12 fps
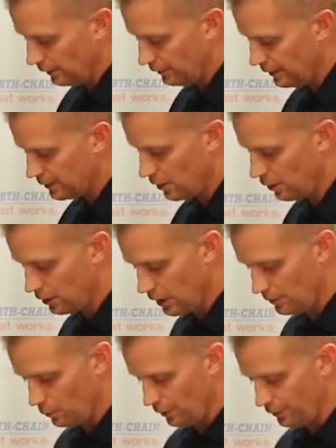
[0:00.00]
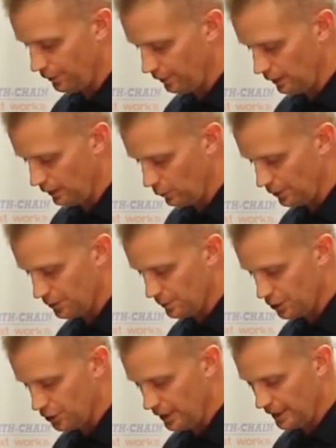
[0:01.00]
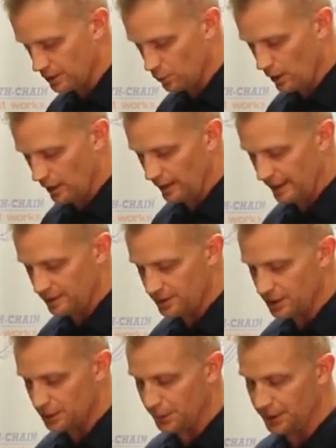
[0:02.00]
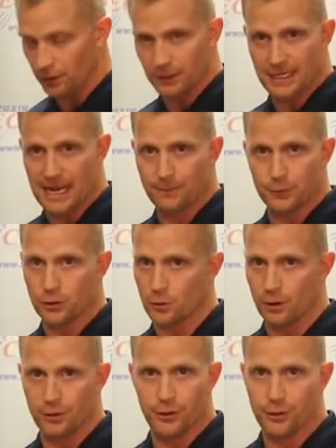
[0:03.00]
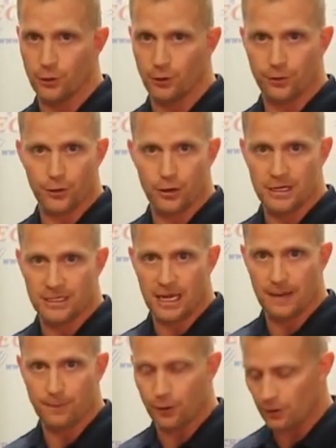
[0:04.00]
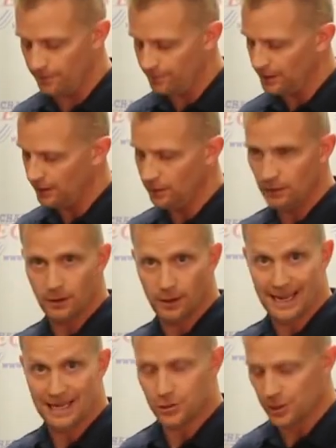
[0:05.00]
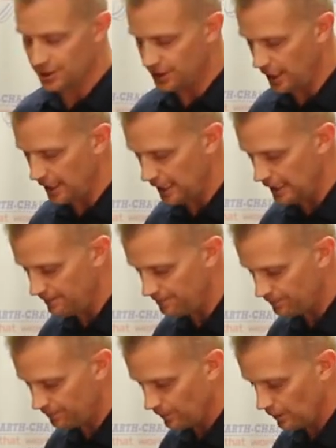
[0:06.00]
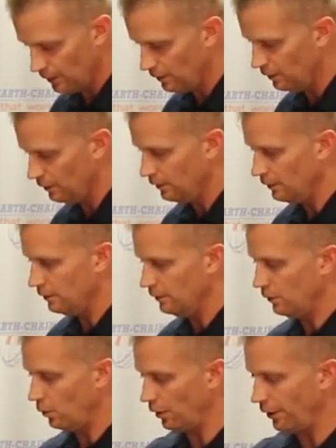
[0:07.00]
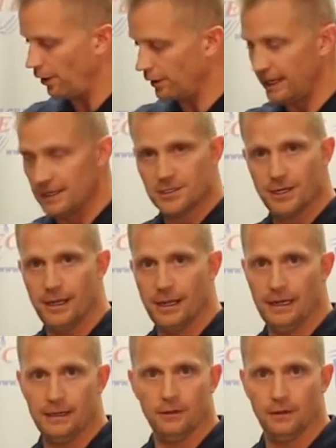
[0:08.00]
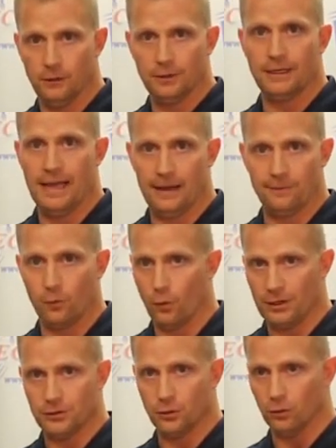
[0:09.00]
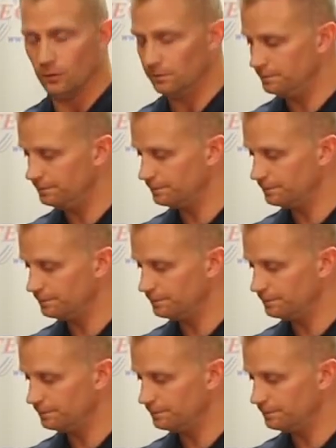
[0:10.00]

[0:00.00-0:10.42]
these all come with the machine, as well as the spindle adapters, whether you're doing 30 taper, HSK, or in our case today with a Cat 40 tool.